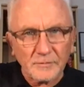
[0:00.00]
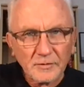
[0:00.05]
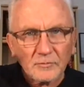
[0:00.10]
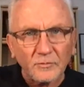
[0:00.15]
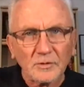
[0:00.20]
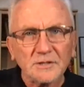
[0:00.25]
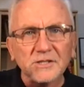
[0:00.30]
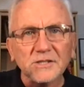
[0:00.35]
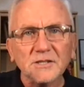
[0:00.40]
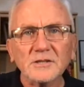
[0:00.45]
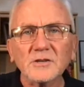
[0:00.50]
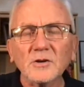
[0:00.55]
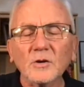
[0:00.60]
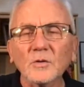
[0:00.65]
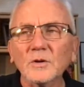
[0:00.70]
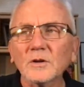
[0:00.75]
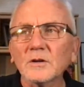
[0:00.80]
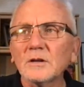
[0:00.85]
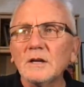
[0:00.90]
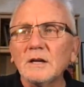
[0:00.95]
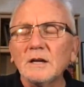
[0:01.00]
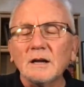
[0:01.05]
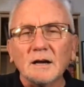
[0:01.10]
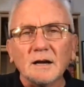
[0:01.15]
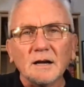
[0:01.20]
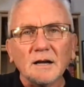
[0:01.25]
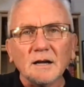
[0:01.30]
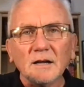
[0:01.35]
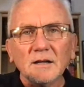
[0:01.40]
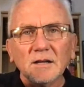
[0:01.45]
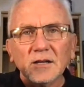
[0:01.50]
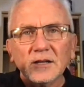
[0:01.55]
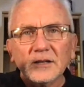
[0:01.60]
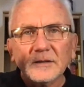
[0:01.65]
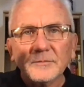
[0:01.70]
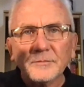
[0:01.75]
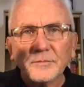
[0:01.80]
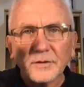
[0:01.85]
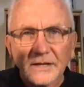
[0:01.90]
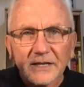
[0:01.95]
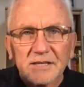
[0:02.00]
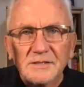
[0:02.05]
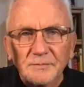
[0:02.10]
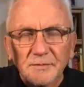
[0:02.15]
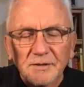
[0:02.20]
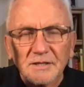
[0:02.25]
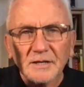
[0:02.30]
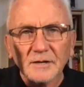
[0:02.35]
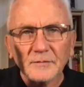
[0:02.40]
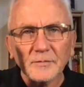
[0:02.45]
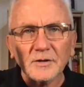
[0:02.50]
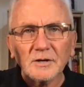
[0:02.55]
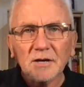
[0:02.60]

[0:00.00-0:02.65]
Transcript: What's the total placement number?